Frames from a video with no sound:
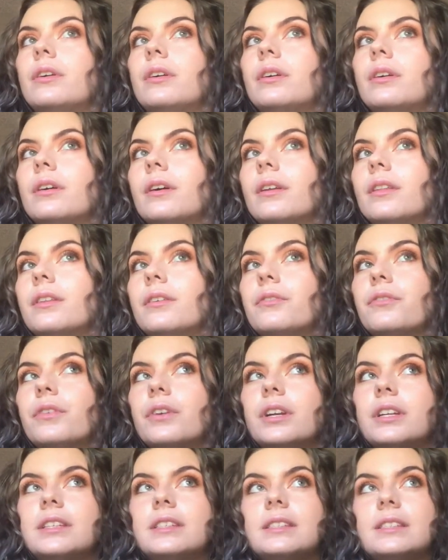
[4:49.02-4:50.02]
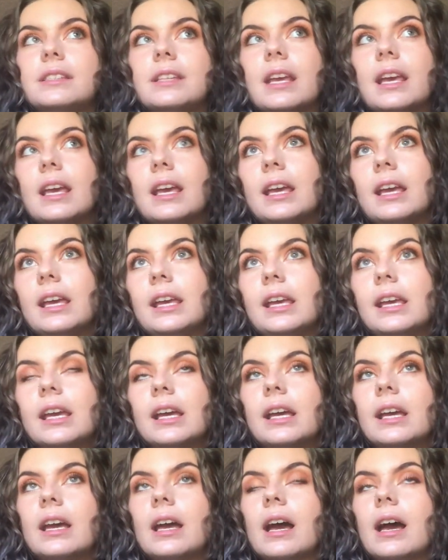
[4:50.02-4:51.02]
on the first
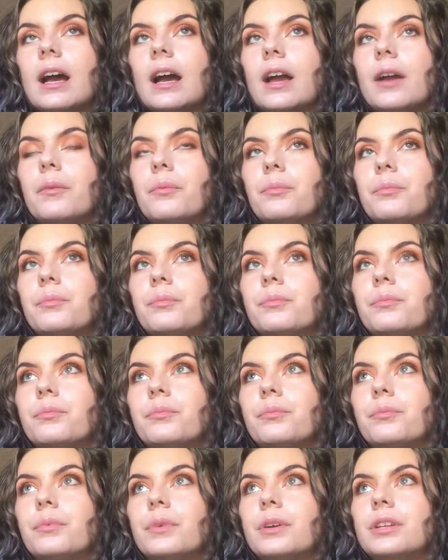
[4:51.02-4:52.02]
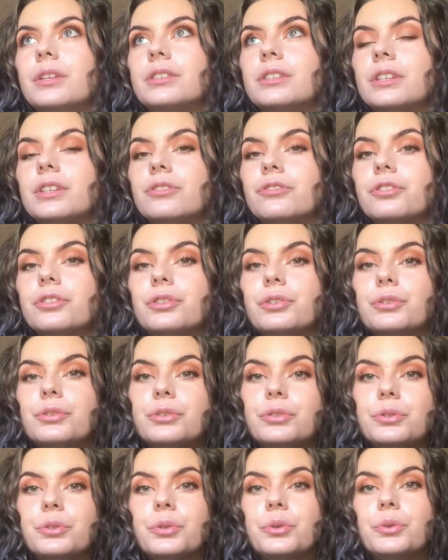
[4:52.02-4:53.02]
day, I was
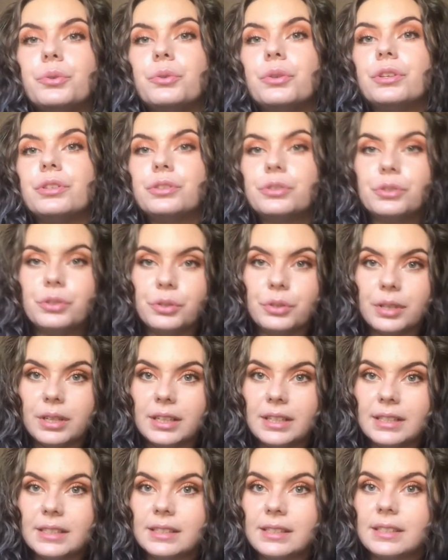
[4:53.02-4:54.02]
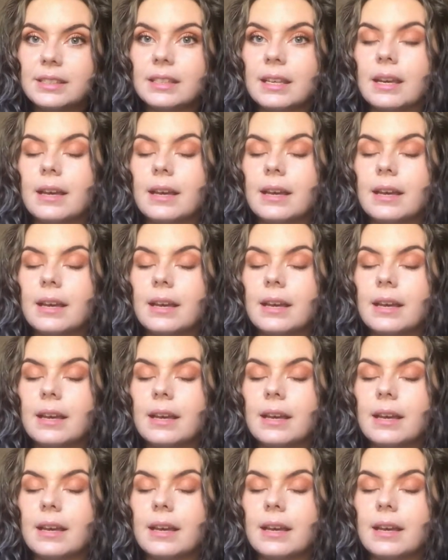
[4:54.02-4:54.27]
introduced to the students.